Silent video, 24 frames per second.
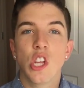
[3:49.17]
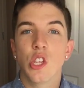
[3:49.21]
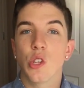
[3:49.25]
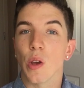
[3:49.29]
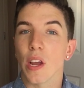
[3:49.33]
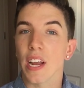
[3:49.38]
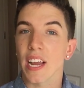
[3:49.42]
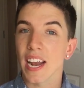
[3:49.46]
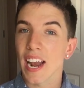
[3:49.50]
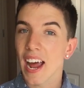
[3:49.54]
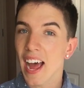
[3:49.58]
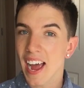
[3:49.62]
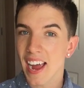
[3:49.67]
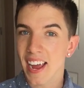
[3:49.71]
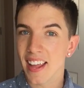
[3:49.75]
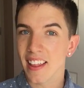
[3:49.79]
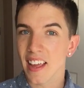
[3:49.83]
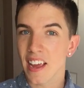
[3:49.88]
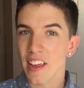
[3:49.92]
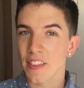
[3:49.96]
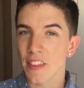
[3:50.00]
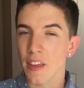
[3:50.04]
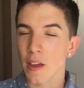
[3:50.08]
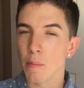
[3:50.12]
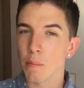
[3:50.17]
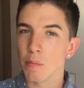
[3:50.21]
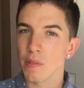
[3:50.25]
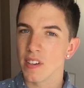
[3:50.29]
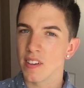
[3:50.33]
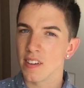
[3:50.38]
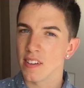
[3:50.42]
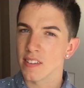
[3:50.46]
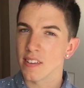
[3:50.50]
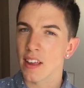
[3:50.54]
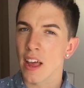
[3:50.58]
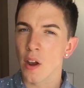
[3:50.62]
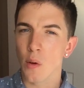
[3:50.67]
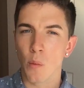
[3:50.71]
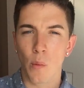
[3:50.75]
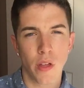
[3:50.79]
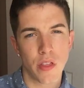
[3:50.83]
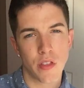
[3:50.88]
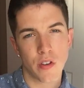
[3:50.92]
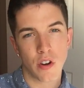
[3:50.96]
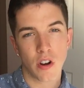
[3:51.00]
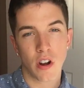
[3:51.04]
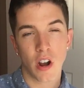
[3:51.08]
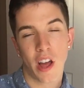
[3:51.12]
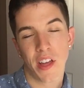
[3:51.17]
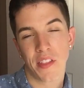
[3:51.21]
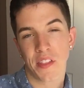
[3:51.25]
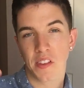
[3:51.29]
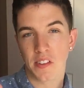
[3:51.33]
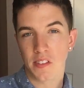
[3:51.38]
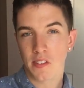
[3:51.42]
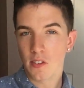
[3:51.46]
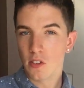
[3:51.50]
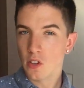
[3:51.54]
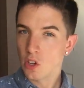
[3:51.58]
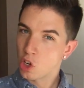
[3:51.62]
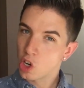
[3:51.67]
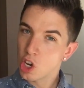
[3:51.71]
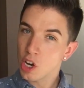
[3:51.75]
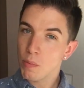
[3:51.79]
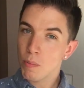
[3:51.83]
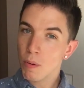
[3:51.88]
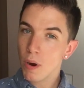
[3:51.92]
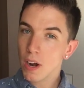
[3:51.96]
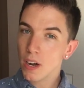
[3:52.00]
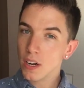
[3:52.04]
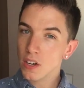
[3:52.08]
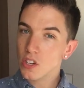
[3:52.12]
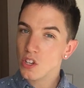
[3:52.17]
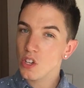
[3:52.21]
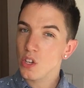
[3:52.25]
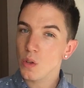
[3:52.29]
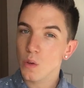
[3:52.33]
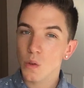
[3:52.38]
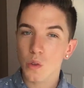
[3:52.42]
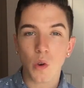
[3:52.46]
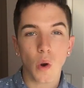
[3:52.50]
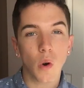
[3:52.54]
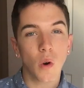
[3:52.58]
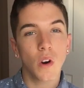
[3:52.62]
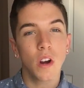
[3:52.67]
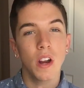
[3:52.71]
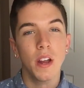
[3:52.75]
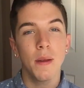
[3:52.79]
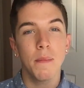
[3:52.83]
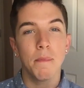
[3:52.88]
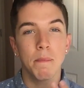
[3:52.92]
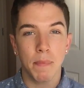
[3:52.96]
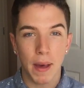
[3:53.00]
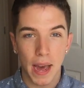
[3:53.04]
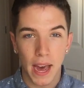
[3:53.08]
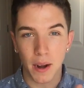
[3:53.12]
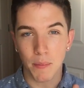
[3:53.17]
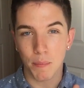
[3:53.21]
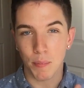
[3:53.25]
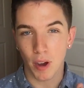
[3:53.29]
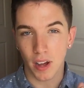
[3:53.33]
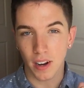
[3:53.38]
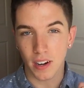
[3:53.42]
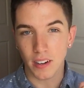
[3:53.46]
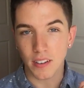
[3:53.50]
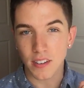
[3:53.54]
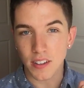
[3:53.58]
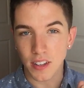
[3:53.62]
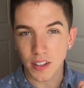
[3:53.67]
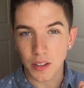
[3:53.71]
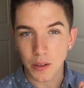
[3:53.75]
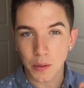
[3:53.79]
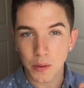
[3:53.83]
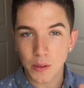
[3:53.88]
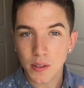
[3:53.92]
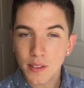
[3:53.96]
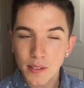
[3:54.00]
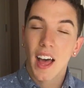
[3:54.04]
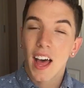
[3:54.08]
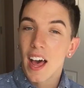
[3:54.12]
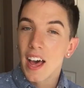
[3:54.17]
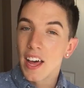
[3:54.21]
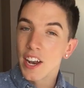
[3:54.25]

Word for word: so I can highlight them to decide whether or not this is a good product to use or a bad product to use.